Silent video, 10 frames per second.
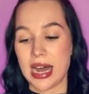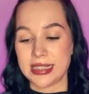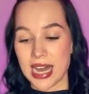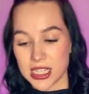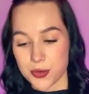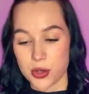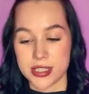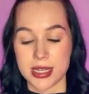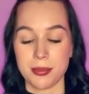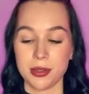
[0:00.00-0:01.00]
DAX, for
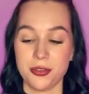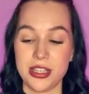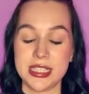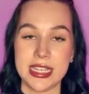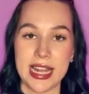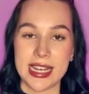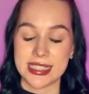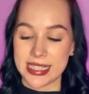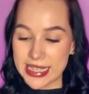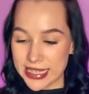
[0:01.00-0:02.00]
example,
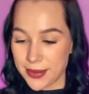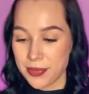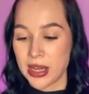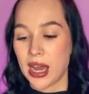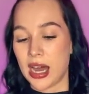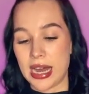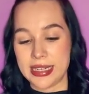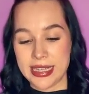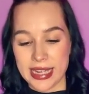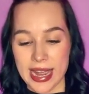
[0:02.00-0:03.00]
FTSE,
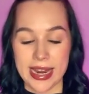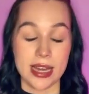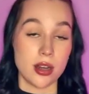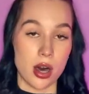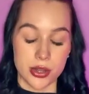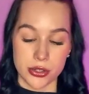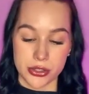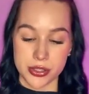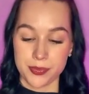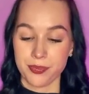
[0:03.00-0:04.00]
Nikkei, and others.